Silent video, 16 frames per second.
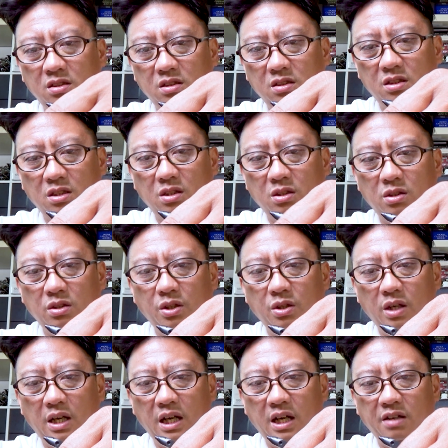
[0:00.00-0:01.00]
So you
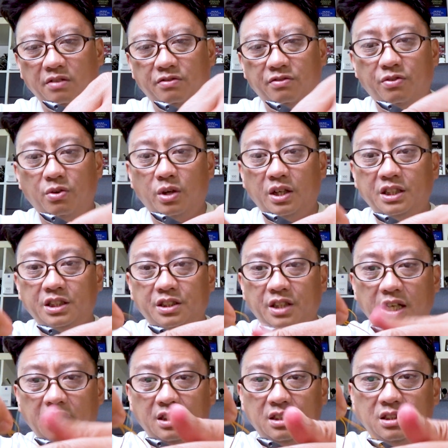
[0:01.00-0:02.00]
have 4
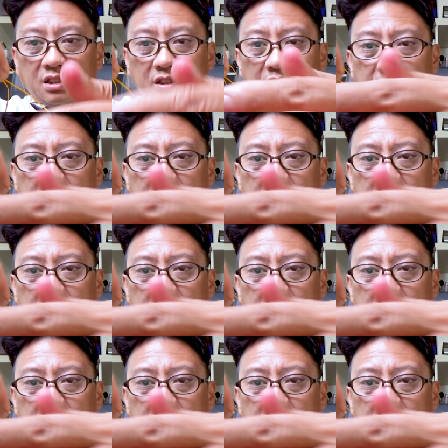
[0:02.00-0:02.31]
strands,